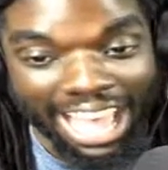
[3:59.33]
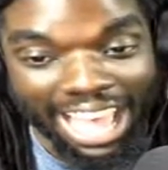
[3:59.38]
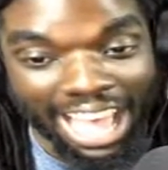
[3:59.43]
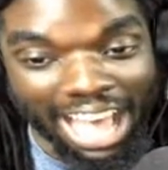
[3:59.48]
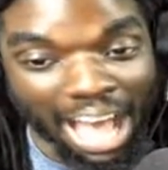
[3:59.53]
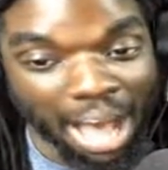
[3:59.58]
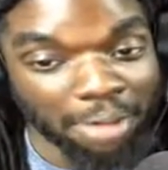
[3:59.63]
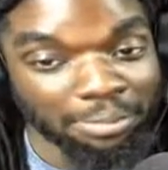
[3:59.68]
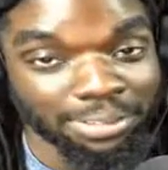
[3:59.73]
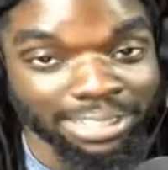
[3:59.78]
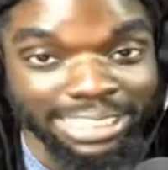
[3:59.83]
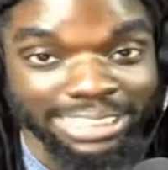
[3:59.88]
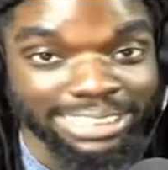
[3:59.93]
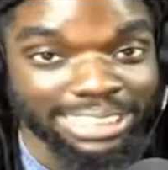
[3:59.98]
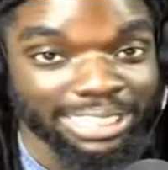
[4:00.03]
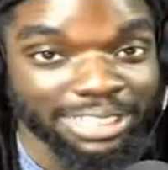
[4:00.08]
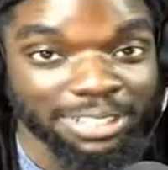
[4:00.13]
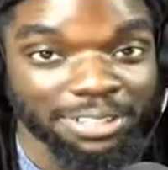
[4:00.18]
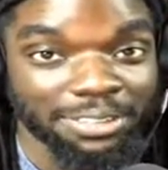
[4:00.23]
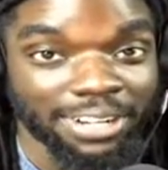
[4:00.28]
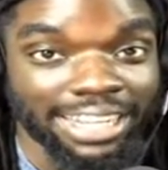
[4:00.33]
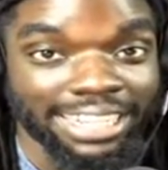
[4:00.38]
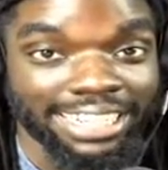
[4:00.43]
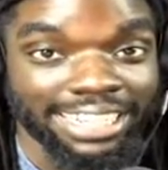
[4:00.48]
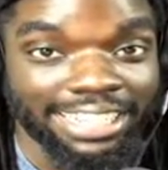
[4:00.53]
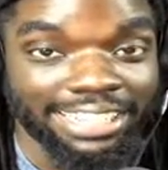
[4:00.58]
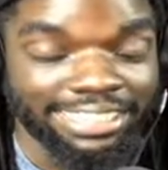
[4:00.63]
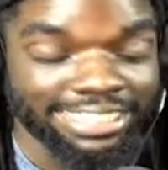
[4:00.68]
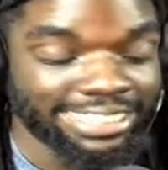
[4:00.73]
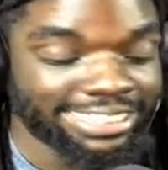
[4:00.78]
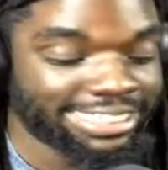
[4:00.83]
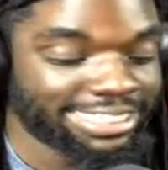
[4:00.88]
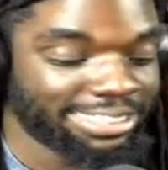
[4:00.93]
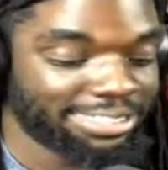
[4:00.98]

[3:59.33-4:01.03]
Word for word: I'm gonna let y'all know right now, listen.